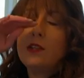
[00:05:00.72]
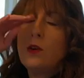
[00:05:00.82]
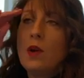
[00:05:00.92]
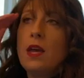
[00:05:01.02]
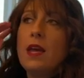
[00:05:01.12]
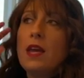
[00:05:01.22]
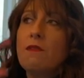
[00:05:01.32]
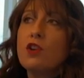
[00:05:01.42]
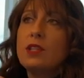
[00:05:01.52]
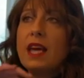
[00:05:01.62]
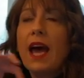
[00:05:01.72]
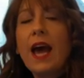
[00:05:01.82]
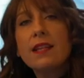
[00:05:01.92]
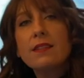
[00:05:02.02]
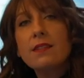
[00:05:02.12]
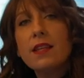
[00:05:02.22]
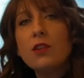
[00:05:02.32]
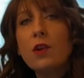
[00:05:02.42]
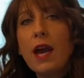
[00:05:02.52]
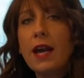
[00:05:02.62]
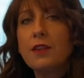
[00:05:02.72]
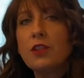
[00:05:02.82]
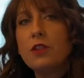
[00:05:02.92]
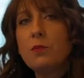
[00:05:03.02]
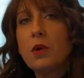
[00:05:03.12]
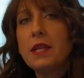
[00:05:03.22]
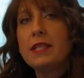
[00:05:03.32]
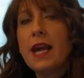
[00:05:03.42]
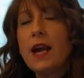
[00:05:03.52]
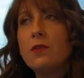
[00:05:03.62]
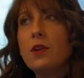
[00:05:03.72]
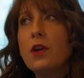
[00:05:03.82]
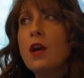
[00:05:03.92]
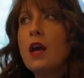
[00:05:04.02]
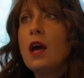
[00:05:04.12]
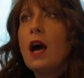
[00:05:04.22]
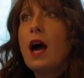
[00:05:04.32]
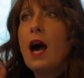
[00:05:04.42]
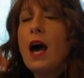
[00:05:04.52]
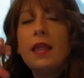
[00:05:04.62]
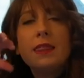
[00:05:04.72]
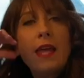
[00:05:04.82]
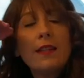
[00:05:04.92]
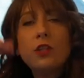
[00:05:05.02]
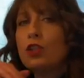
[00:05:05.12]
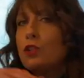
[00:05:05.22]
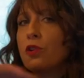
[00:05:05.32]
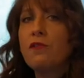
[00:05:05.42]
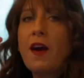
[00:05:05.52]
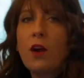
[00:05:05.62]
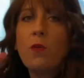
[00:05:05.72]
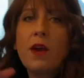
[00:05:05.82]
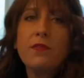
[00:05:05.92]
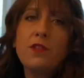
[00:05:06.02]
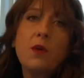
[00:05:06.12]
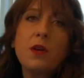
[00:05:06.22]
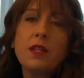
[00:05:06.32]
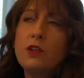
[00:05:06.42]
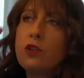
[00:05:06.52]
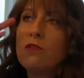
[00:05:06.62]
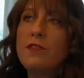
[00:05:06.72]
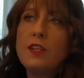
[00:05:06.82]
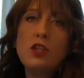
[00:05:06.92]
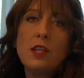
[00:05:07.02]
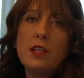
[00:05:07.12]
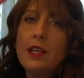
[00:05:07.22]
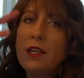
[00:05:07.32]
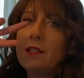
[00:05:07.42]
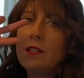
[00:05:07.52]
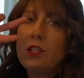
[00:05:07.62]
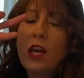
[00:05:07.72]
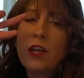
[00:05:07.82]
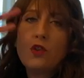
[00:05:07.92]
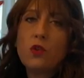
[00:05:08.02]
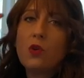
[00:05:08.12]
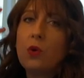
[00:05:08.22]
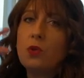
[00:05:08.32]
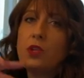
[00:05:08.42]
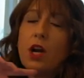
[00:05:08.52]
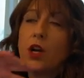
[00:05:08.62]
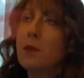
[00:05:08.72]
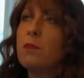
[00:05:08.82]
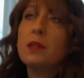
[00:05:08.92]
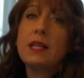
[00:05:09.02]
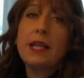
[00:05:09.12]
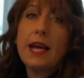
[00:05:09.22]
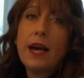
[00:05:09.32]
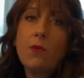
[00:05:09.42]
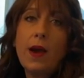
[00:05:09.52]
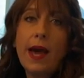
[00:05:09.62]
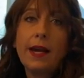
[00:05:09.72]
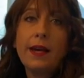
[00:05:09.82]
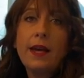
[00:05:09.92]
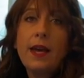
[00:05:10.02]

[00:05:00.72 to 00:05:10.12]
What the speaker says: So if your tasks and your actions break down, that's a surefire way of knowing that your vision and your goals are completely out of whack.